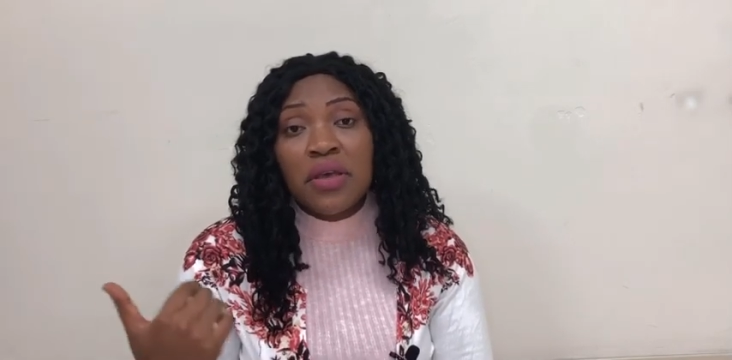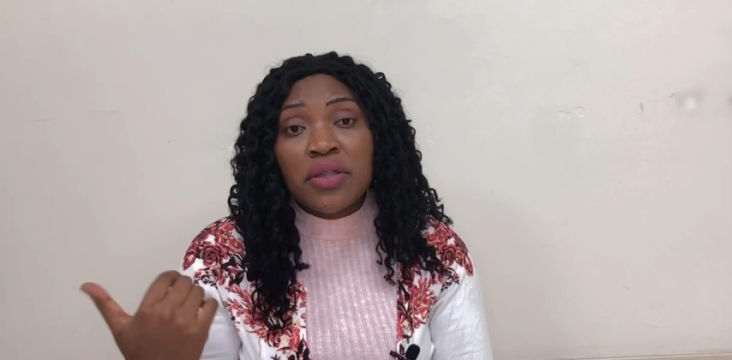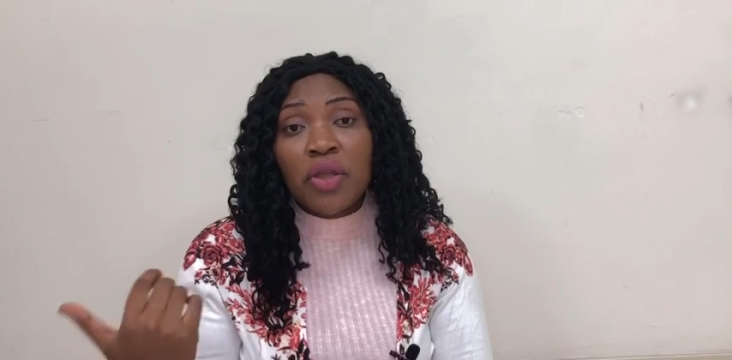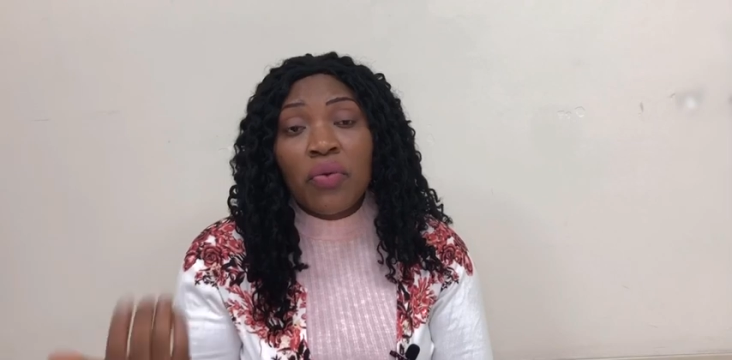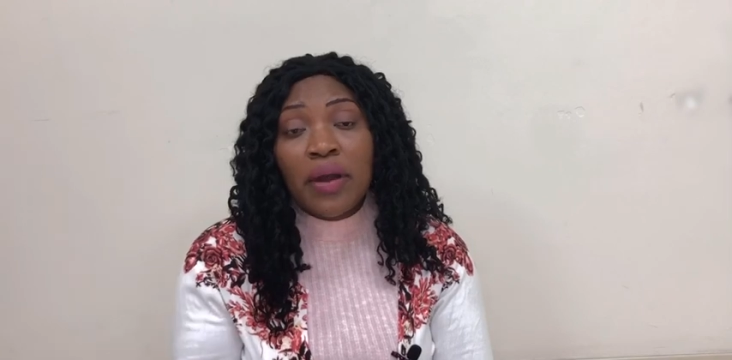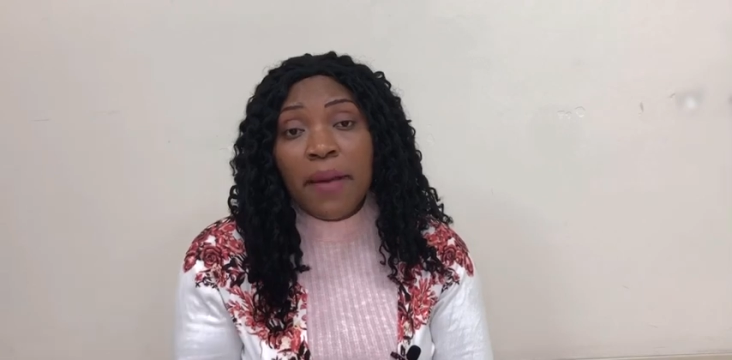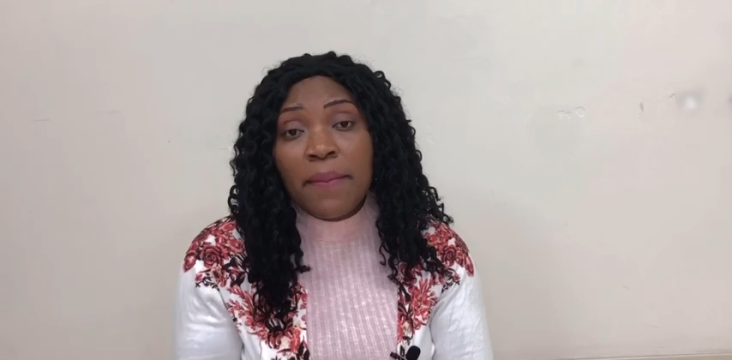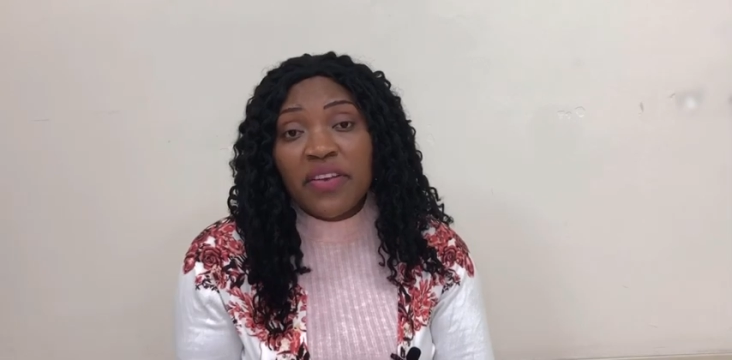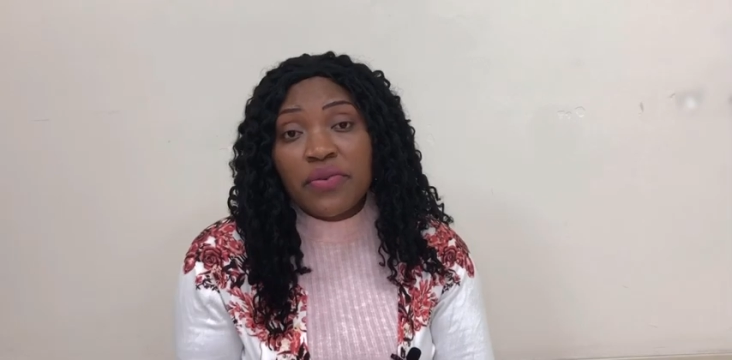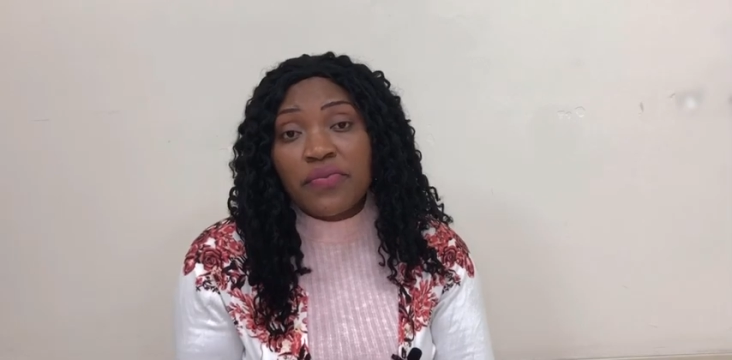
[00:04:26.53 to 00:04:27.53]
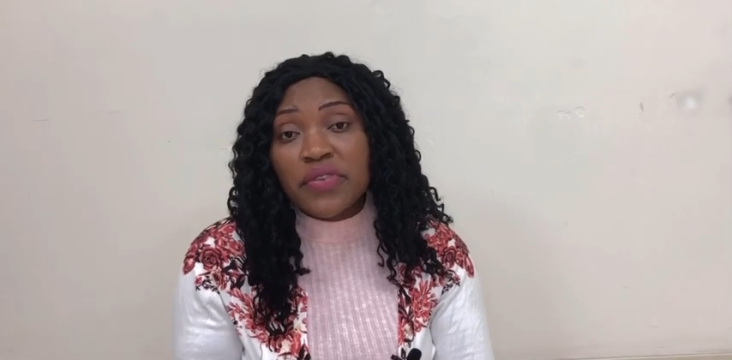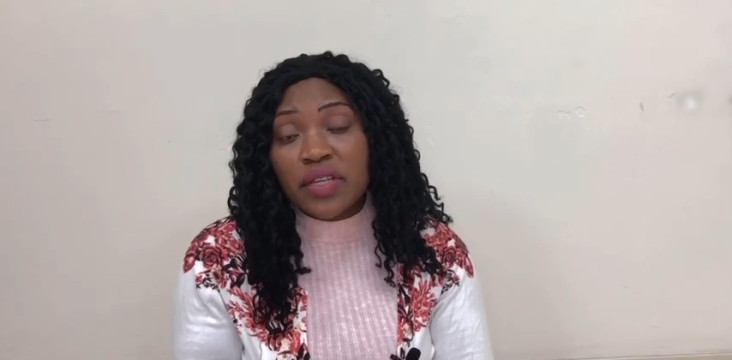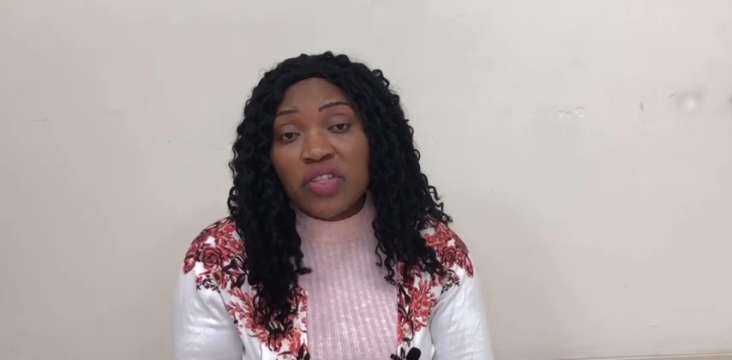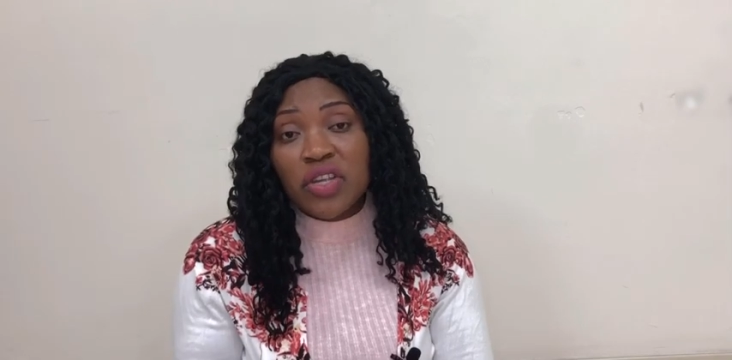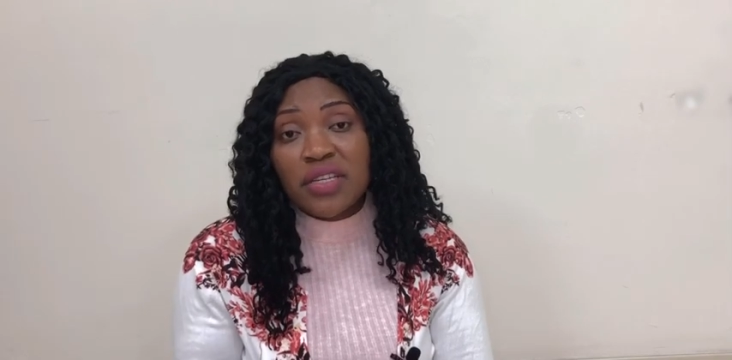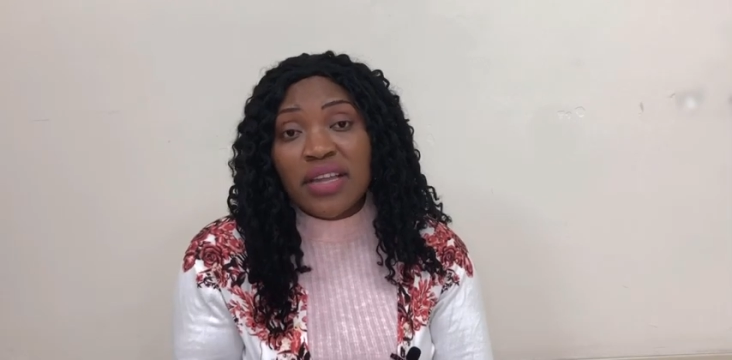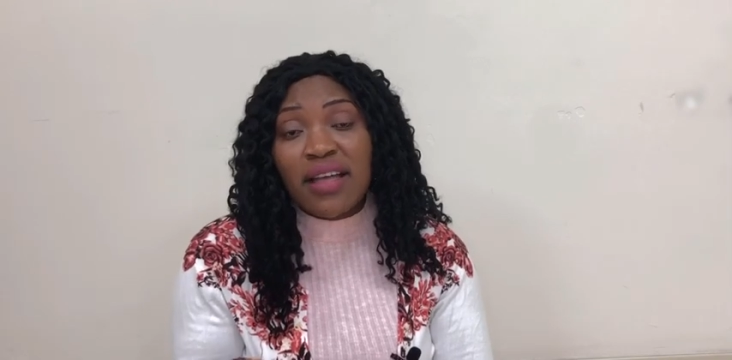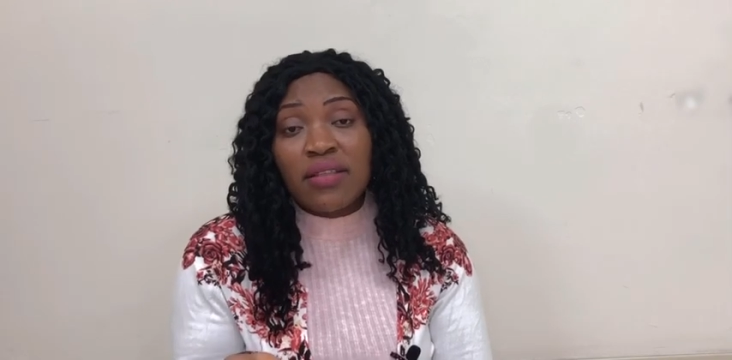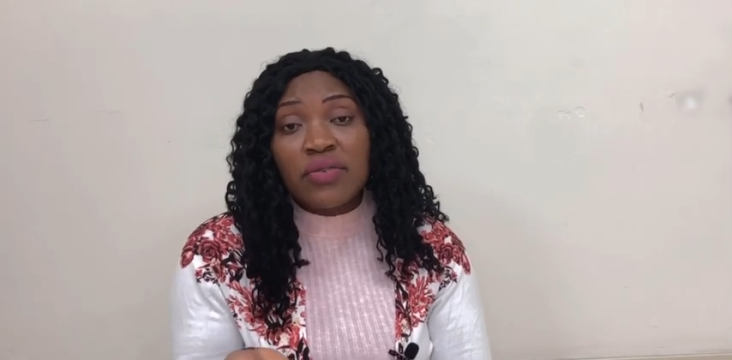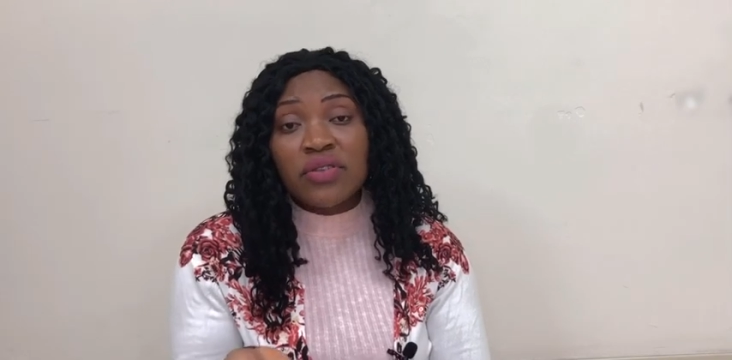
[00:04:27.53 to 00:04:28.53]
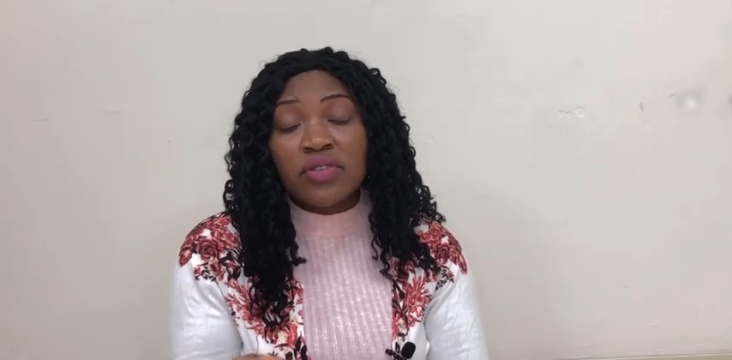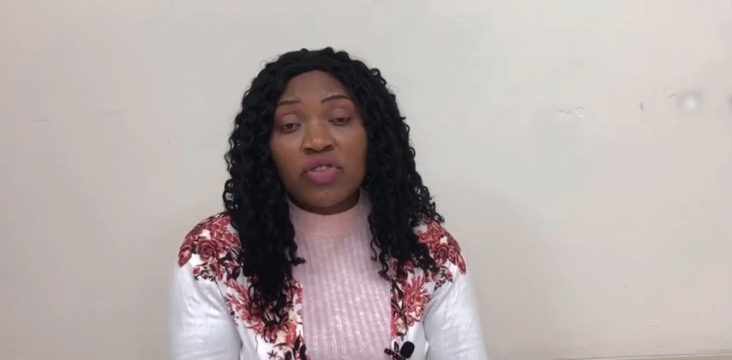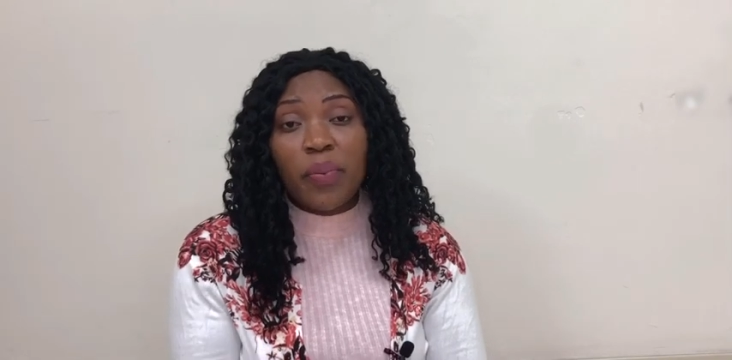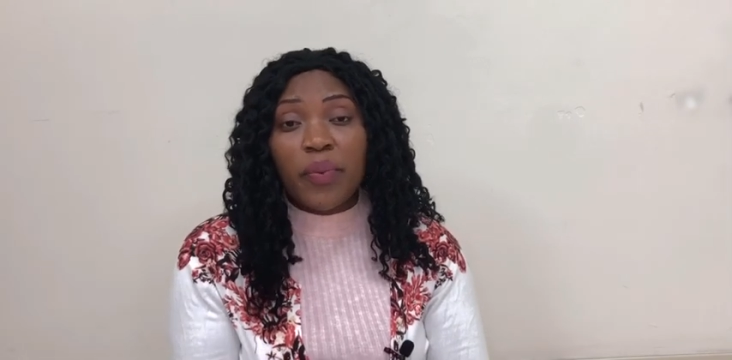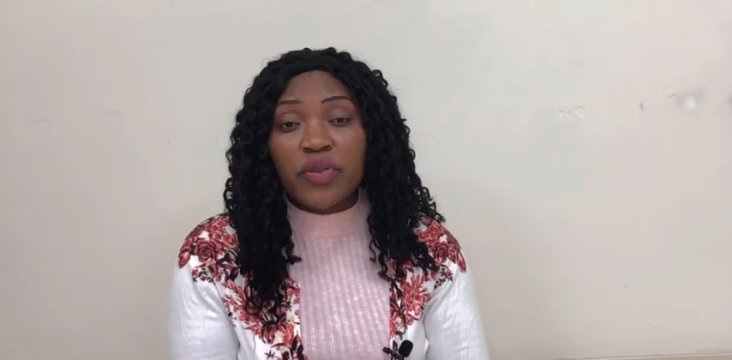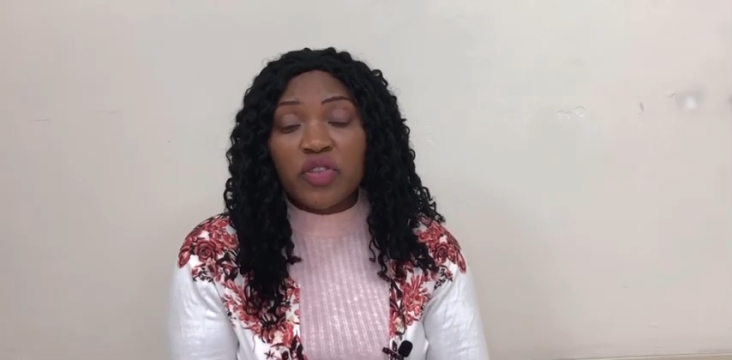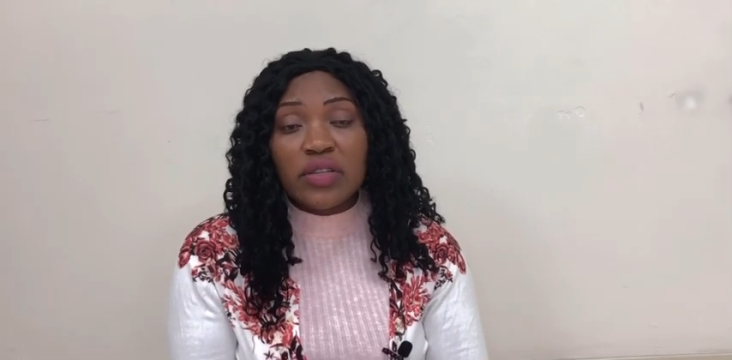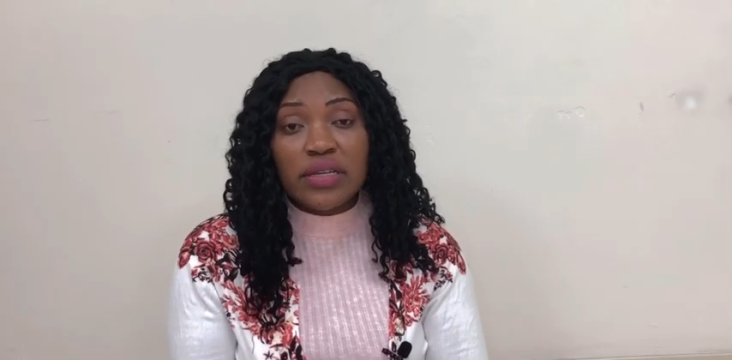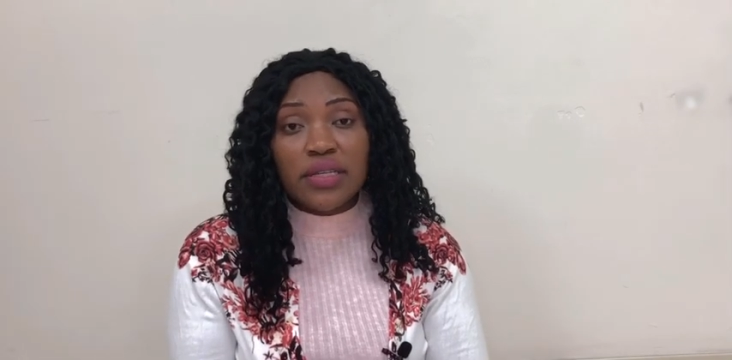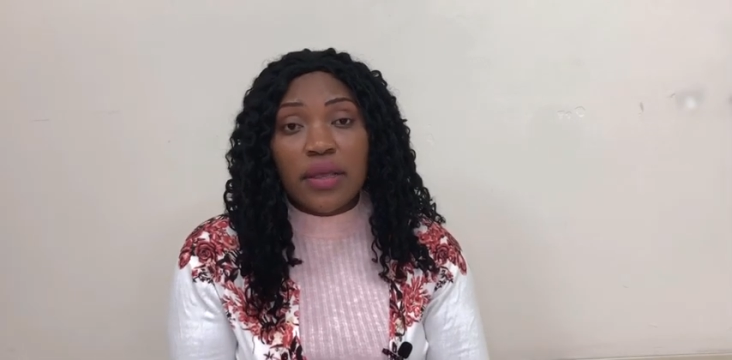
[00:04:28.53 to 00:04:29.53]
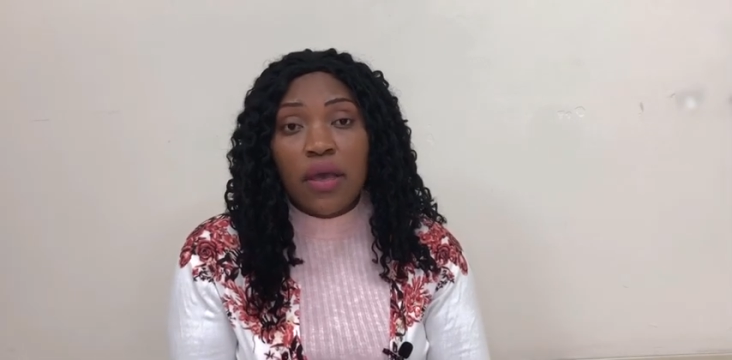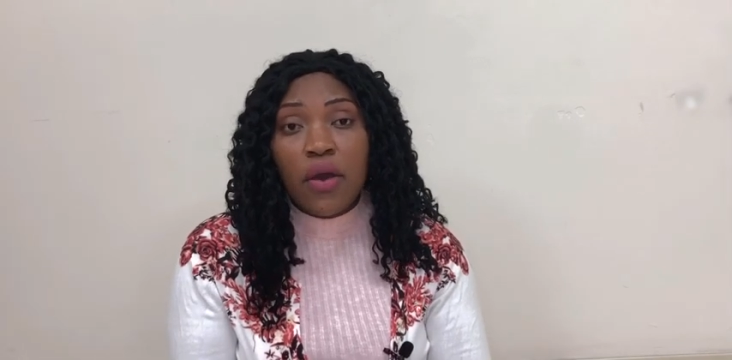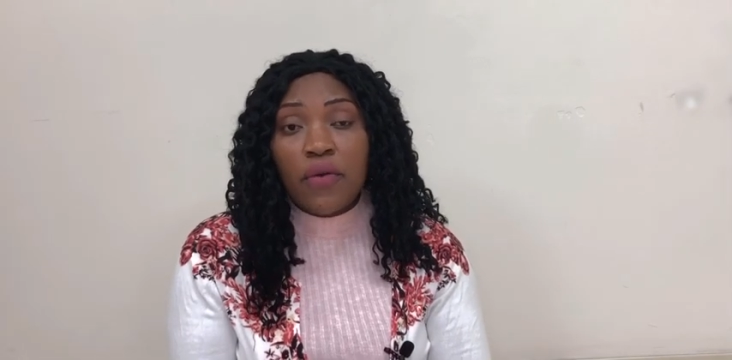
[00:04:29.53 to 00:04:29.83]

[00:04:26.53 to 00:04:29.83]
they will come back from visa change and there is a job opportunity.